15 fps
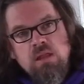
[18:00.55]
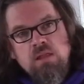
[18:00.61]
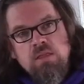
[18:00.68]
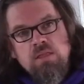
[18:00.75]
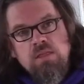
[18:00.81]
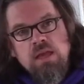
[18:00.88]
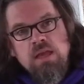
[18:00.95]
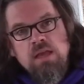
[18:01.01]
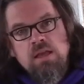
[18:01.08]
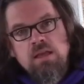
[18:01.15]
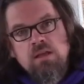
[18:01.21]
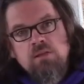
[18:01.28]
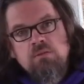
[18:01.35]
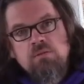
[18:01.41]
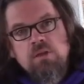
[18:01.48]

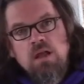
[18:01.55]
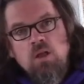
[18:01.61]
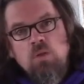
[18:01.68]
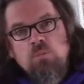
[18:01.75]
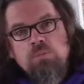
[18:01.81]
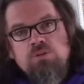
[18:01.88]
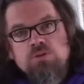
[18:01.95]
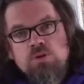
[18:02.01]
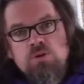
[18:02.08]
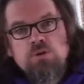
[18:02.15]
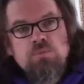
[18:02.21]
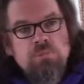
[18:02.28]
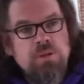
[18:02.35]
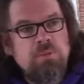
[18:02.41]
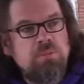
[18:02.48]
they help
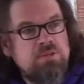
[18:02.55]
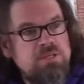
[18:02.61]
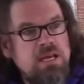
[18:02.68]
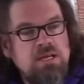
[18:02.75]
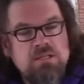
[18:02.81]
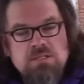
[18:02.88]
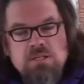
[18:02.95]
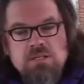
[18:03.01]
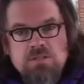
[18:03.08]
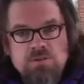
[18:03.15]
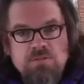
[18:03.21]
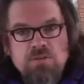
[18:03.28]
turn people's heads. Because if